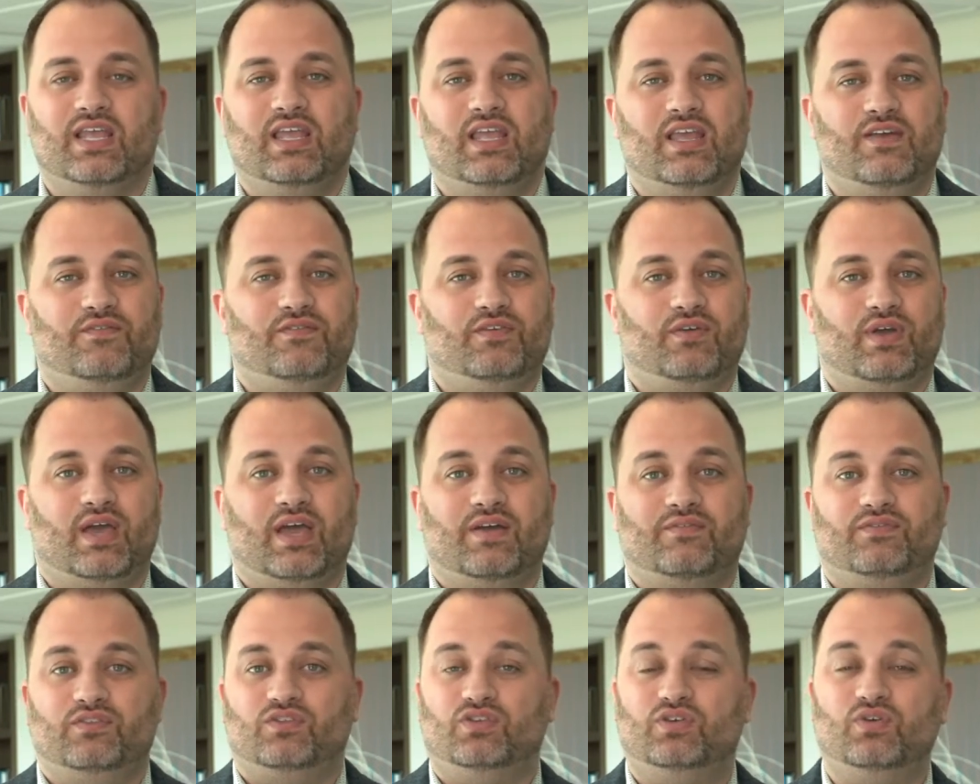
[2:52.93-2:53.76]
If you
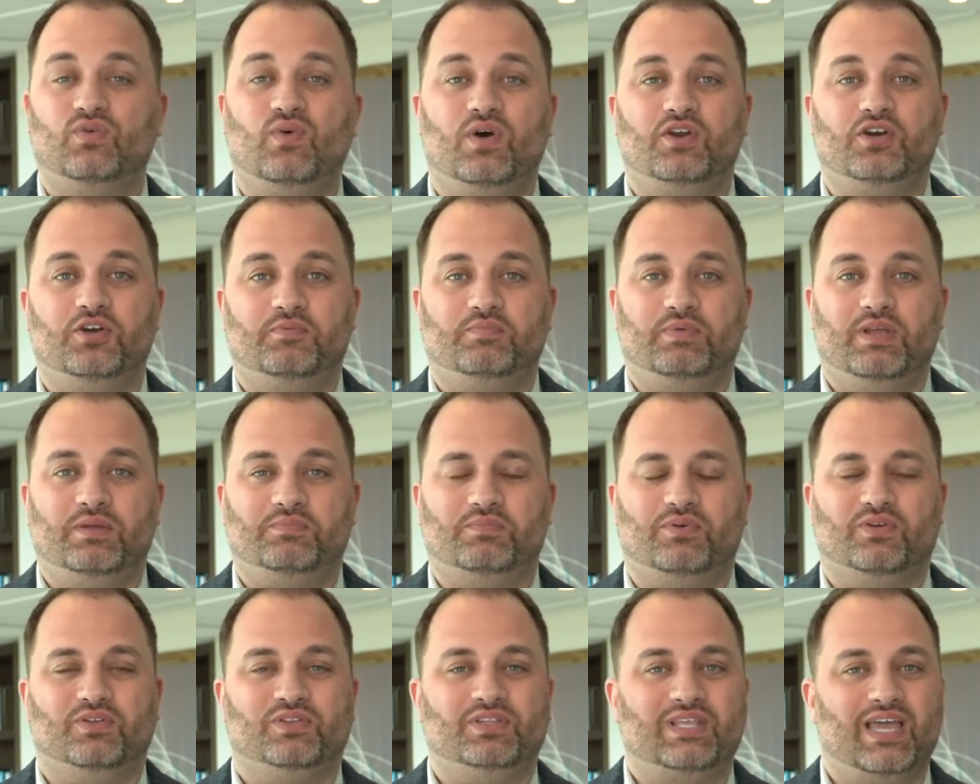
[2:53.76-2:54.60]
have 200 people,